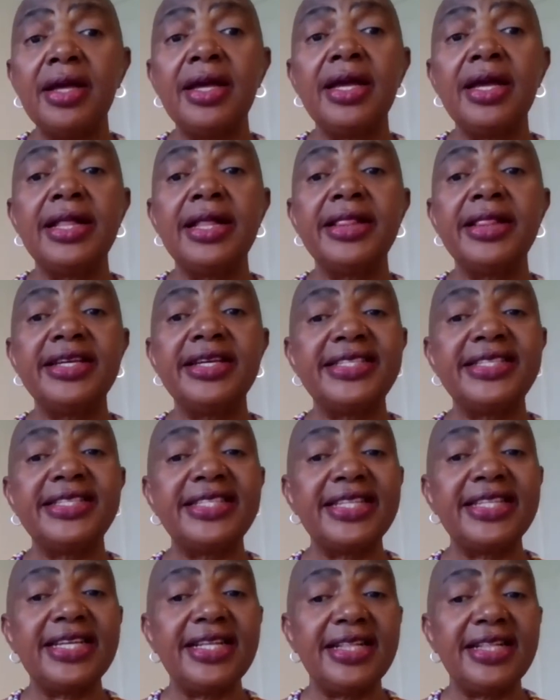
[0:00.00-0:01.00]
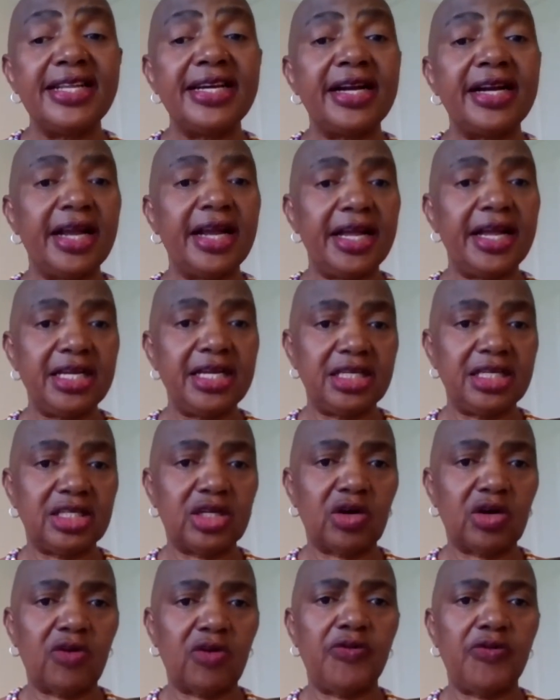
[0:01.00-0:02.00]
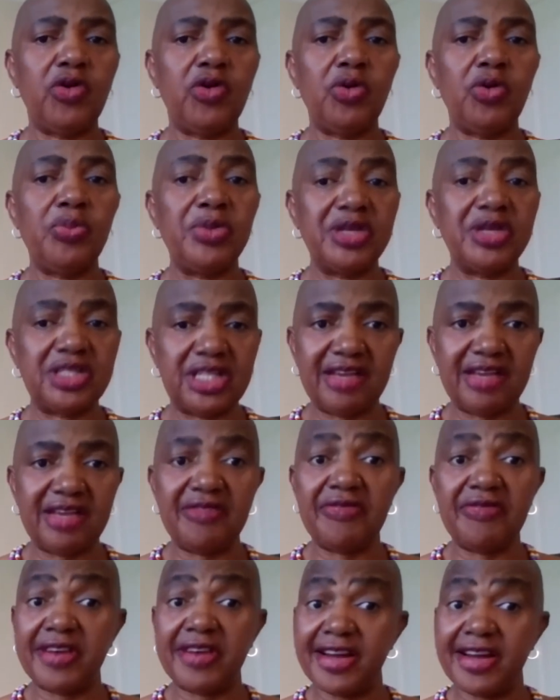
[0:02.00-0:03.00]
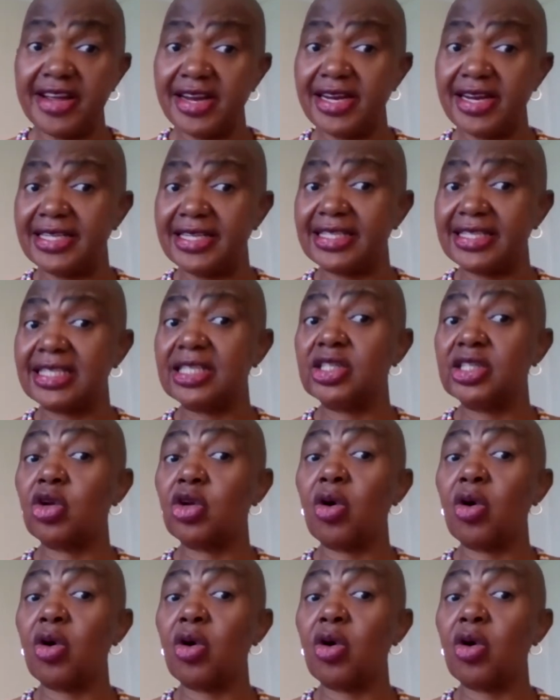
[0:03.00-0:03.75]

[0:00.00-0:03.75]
they say the rate of domestic violence is so